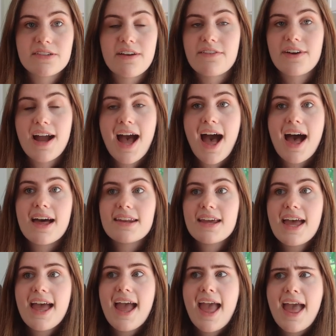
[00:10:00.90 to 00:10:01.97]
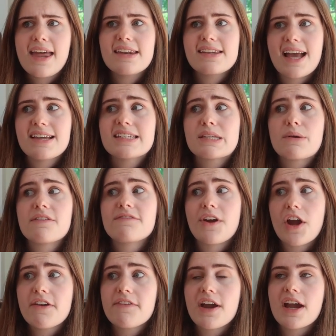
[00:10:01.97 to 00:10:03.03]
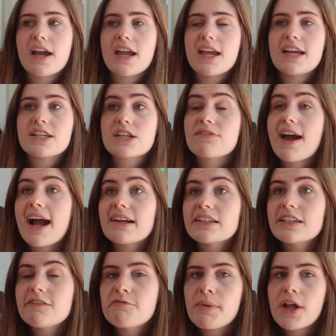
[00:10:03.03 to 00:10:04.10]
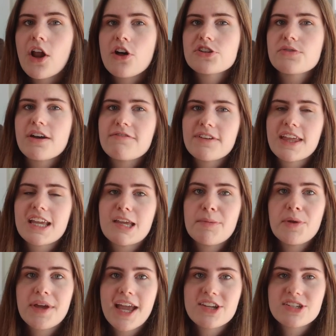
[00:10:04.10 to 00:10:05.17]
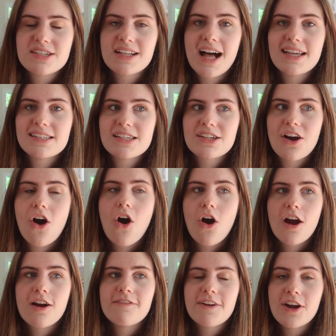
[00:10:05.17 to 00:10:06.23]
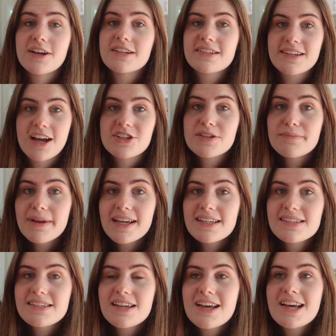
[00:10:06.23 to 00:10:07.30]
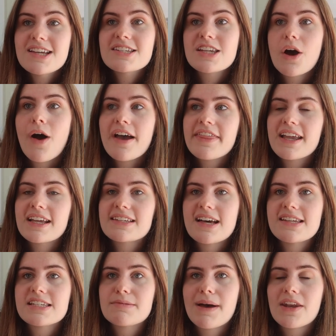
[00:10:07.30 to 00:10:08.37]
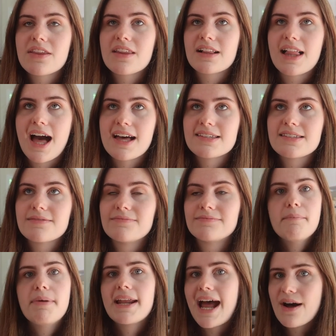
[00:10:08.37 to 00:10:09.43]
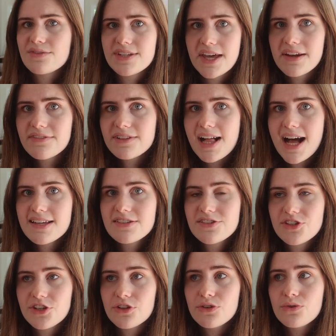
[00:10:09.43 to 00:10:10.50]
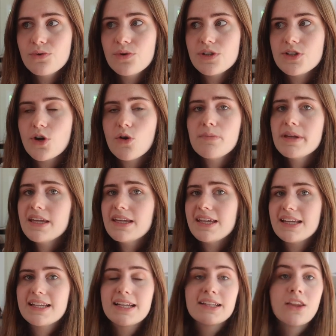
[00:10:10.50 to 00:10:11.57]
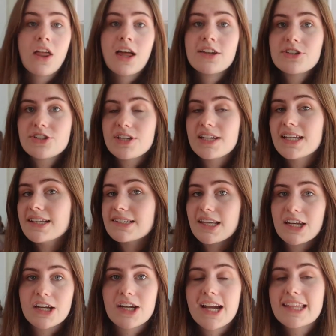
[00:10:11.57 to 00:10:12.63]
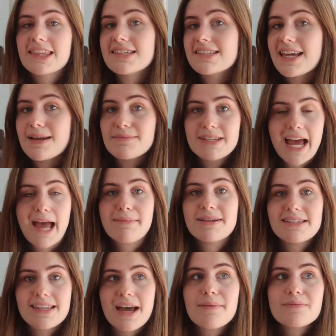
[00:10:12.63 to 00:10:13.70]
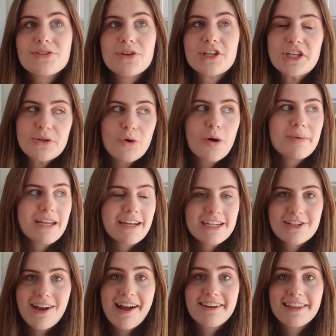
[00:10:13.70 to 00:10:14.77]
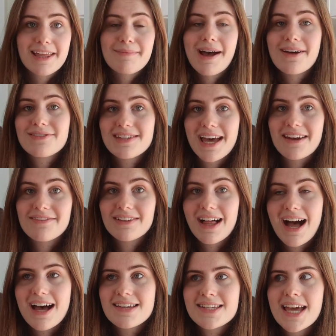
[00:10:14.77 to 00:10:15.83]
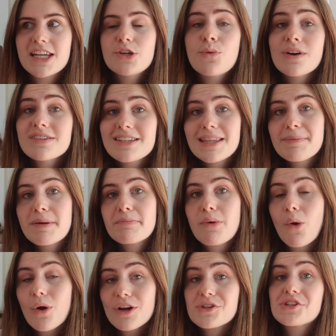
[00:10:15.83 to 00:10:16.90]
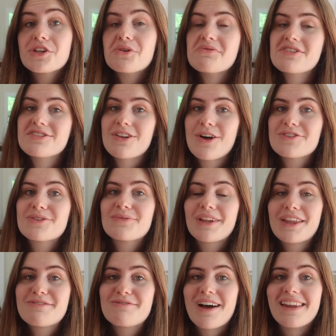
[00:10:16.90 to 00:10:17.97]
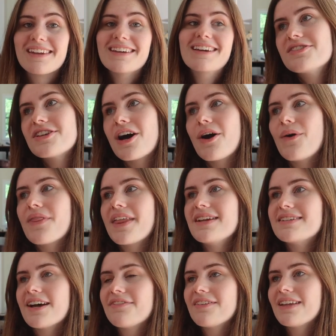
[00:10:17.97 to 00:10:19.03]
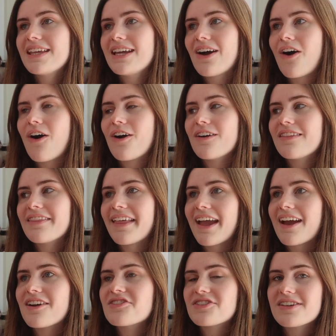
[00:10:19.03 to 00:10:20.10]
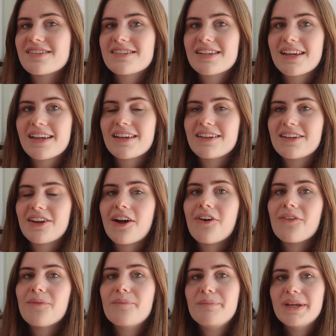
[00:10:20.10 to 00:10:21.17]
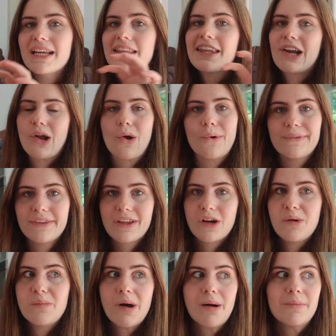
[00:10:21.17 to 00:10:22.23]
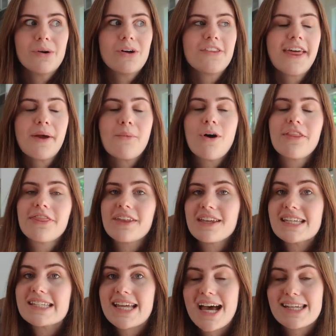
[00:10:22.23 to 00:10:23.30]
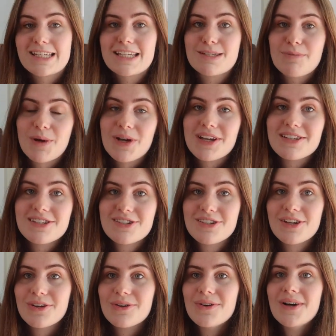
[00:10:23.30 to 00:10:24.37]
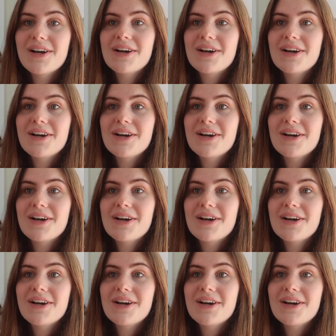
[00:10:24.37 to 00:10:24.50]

I've ever had. And yes, they were very, very interactive, but also I feel like communications classes are very discussion based. So I think it does depend on the class. But outside of class too, you'll be eating lunch, eating dinner at the same time as them. So you will be interacting them outside of class and you will see them in port too, which is also really fun. So they definitely aren't there just to, you know, be in their own little bubble. They want the SAS experience too.